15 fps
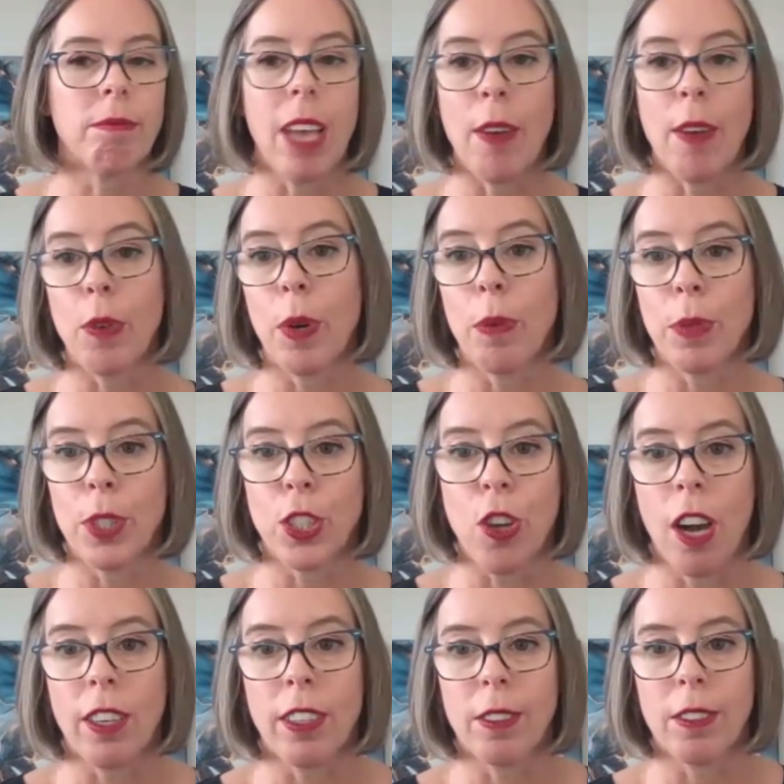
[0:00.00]
everyone was
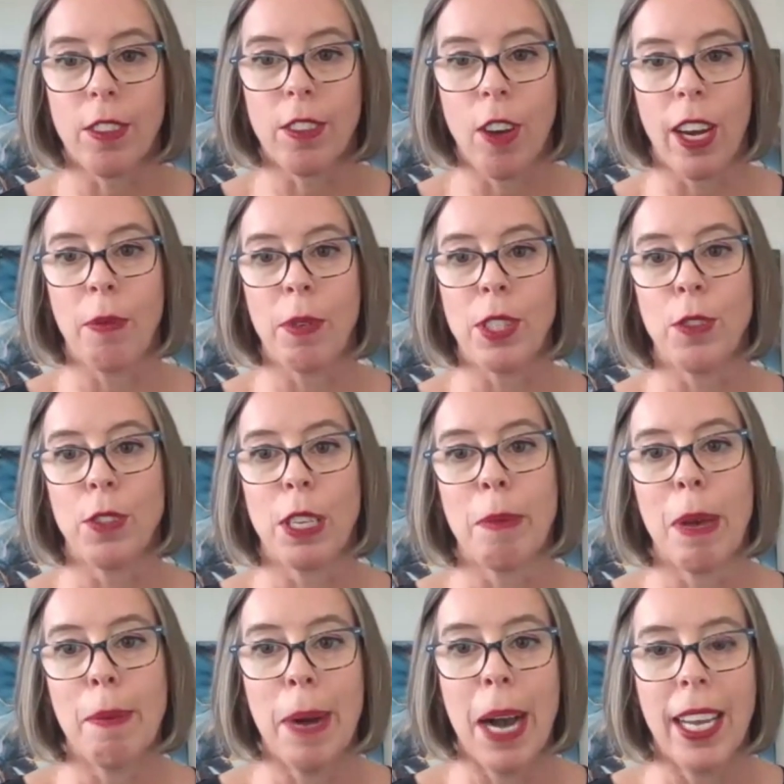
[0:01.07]
shocked, thought I was losing
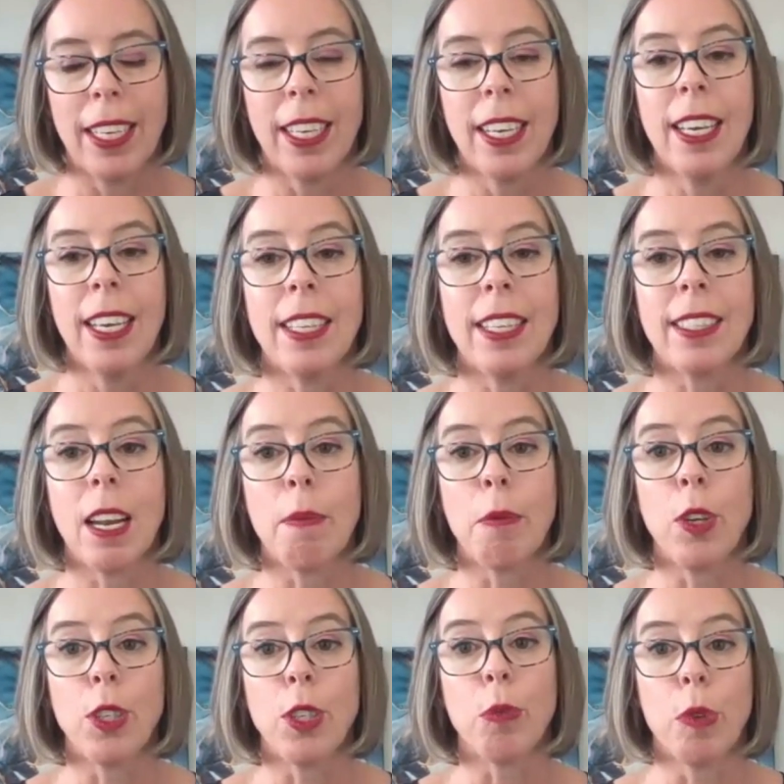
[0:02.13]
my mind, and said, I'm
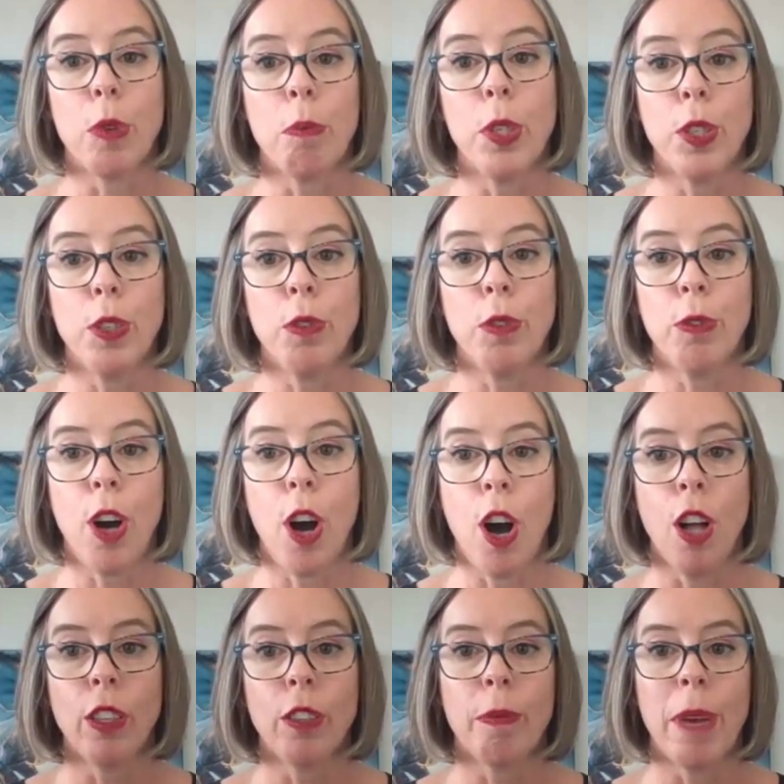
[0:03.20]
going to remove
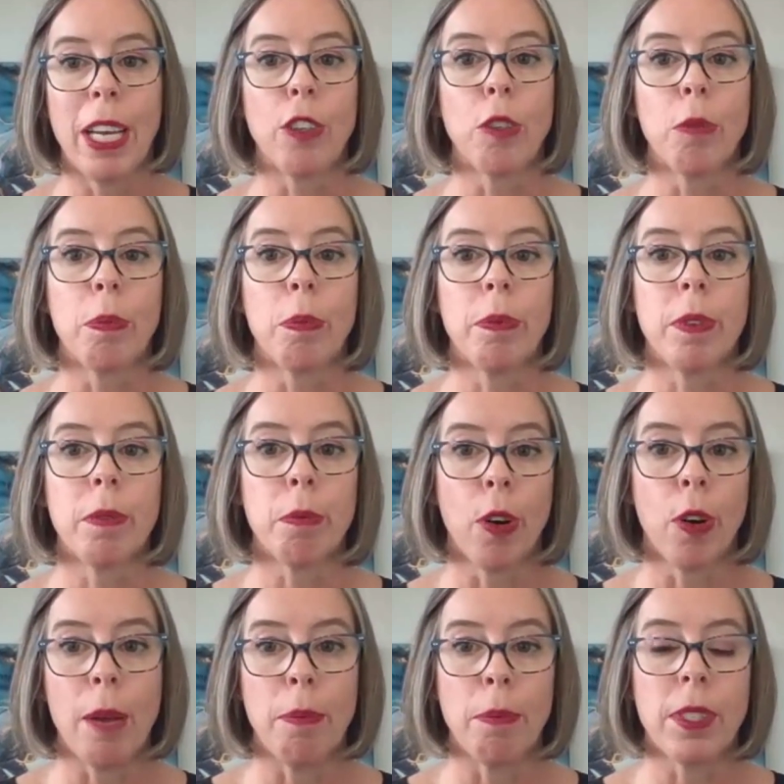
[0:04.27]
all of my group
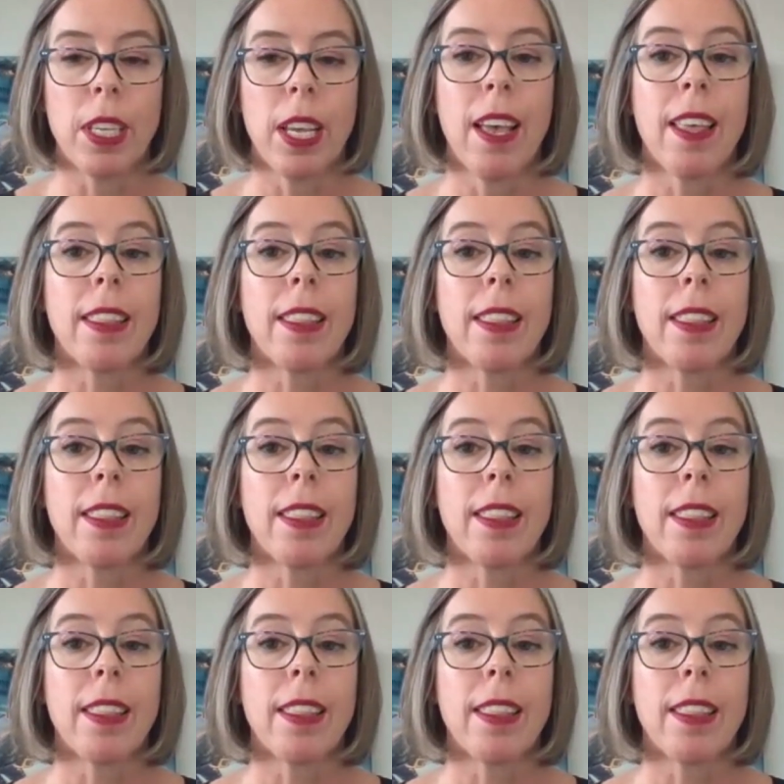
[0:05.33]
programs.